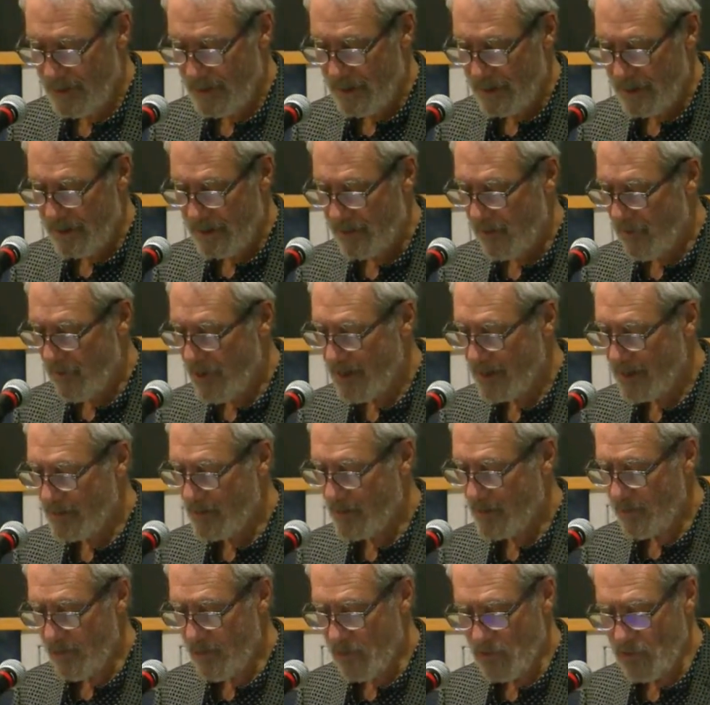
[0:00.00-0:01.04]
I grabbed a
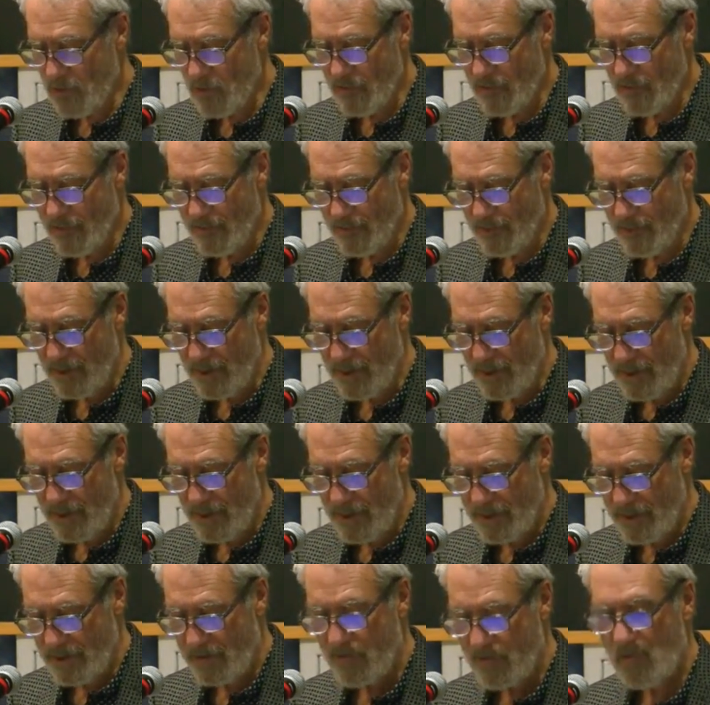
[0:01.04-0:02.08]
broom
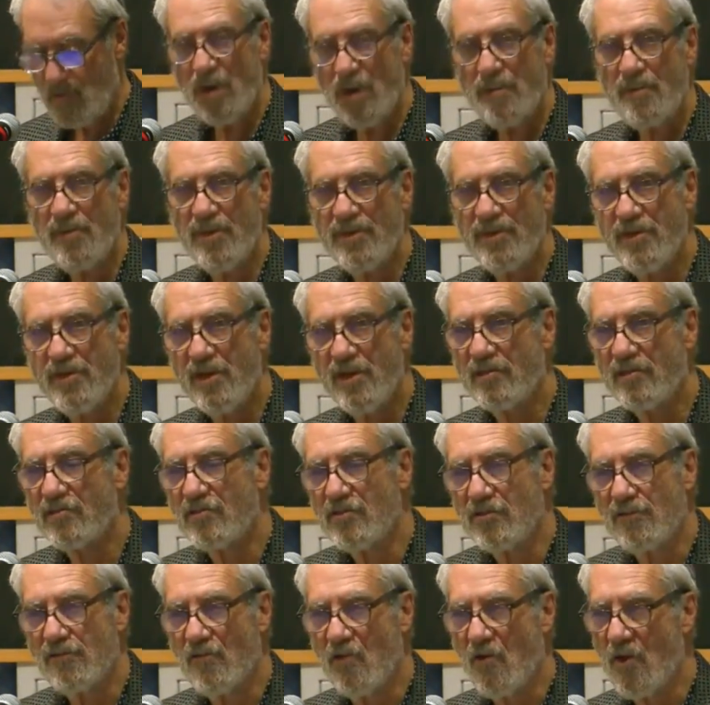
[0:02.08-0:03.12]
and swept the dust
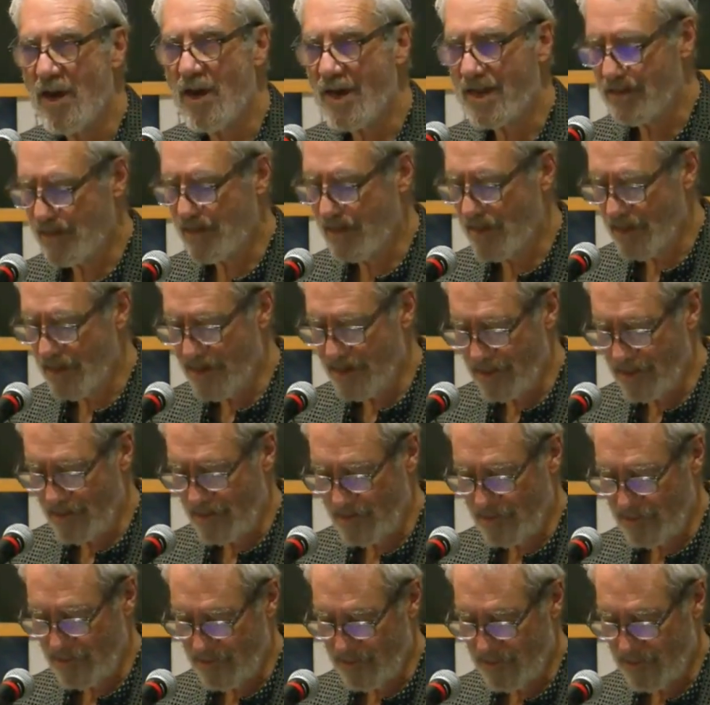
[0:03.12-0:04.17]
of cracked
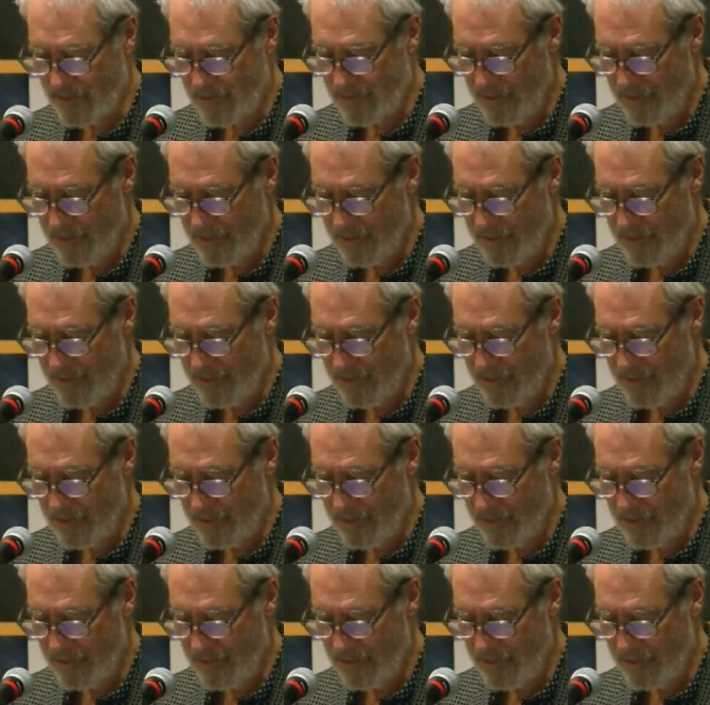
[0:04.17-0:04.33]
idols.